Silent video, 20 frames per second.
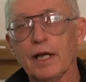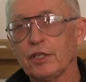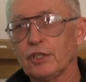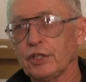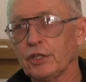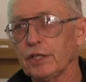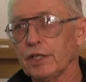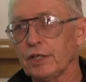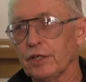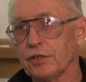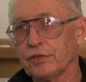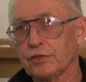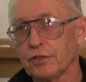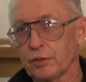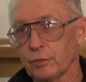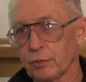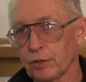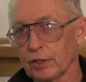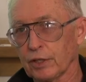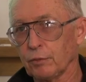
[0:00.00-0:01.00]
engineers
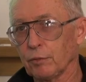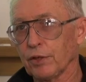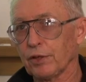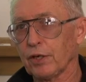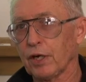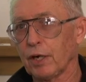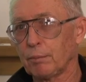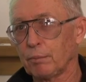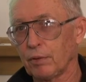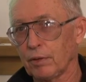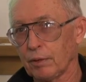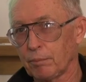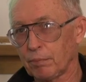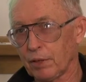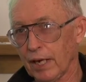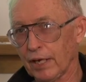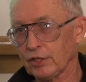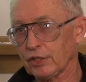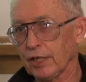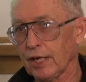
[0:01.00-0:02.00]
that are working with our
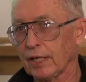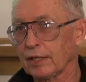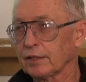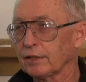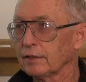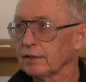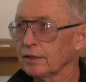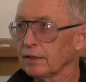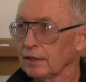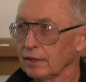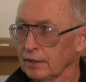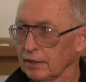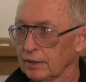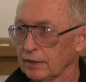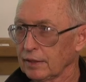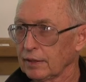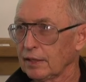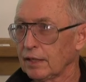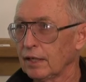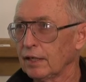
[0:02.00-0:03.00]
project
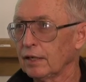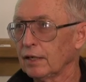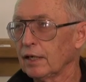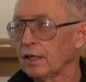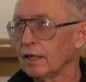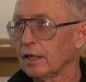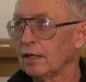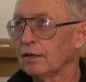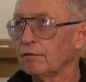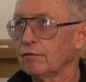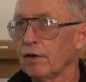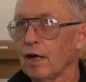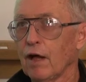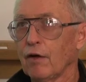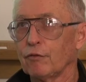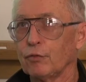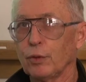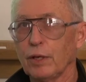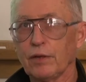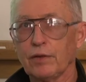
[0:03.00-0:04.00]
are
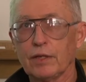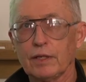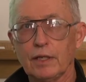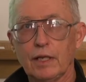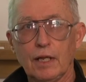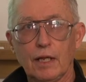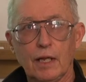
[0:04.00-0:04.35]
involved with.